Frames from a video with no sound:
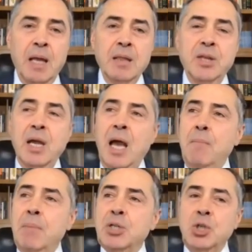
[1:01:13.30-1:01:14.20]
the
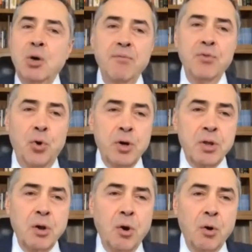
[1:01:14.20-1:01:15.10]
embassy of
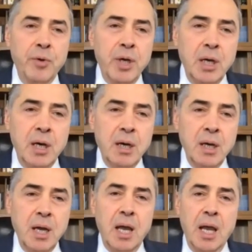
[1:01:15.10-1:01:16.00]
North Korea
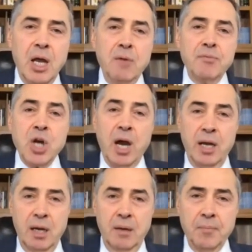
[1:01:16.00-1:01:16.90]
and of
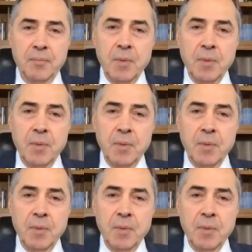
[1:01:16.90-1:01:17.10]
China,